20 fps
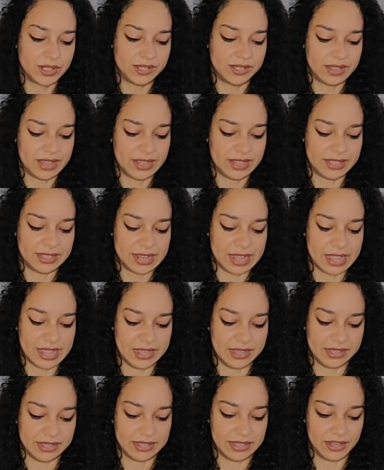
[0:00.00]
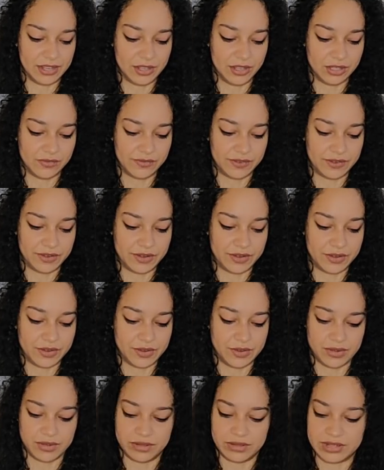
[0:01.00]
one, it's nice. It looks very
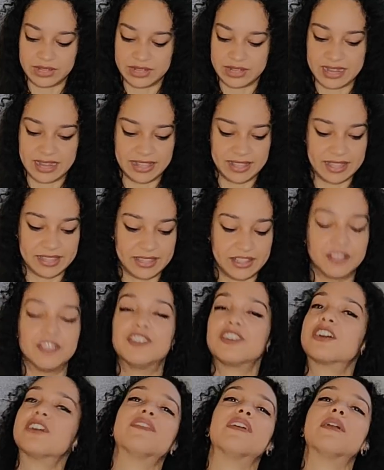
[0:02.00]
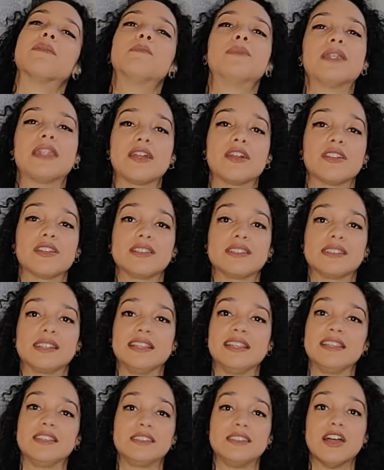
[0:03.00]
cool. I like the look of it, but
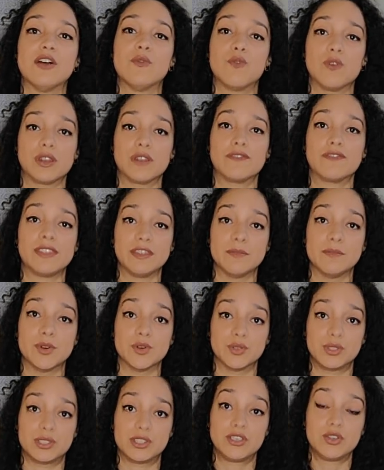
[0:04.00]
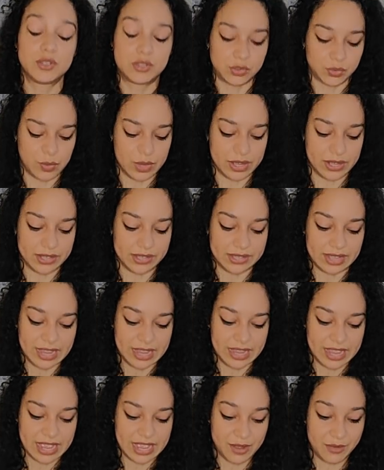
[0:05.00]
it's not one of the most used ones.
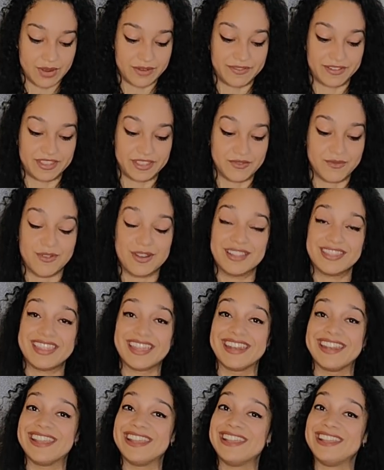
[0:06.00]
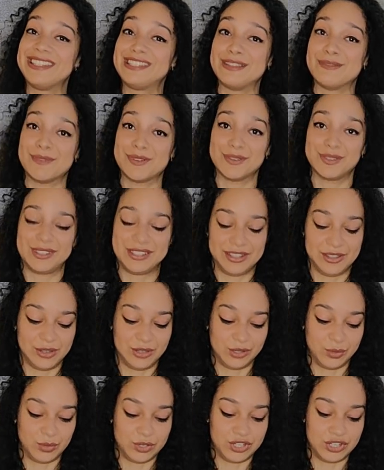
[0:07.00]
However, the one that is the most
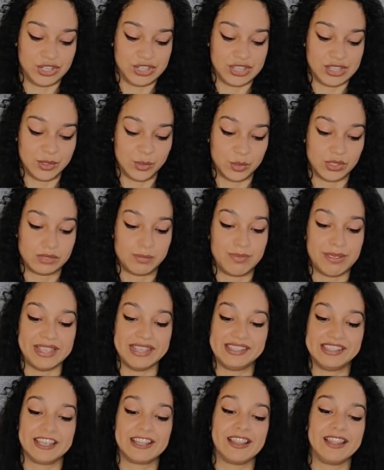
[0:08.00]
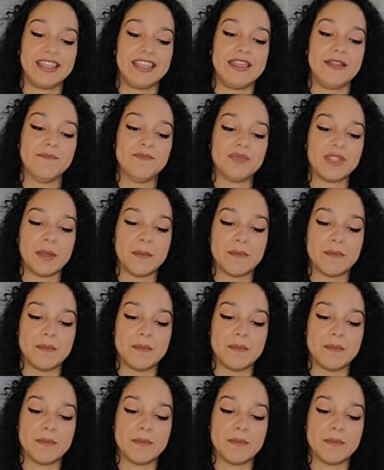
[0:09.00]
used, which this was basically